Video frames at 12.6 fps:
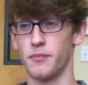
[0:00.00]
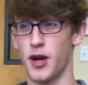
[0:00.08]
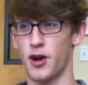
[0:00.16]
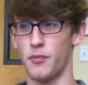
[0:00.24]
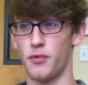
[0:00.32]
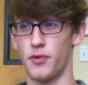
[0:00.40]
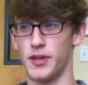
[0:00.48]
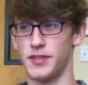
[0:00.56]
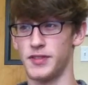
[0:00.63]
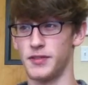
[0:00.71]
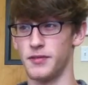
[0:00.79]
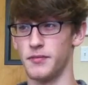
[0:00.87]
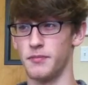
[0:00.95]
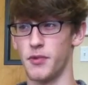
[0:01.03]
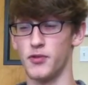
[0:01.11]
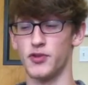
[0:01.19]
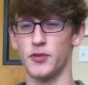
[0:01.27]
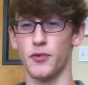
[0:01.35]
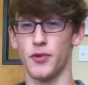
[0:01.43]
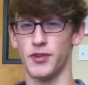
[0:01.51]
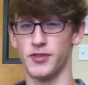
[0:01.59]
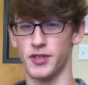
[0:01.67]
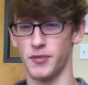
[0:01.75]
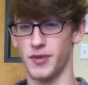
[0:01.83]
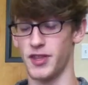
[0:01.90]
PowerPoints and poster
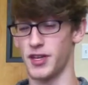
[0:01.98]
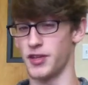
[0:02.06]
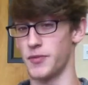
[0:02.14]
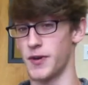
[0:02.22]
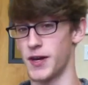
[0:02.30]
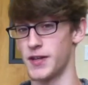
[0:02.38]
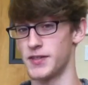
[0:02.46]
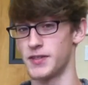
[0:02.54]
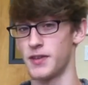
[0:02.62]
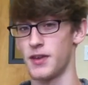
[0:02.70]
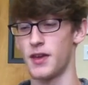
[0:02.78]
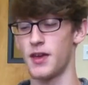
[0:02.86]
boards are going to be a thing of the past.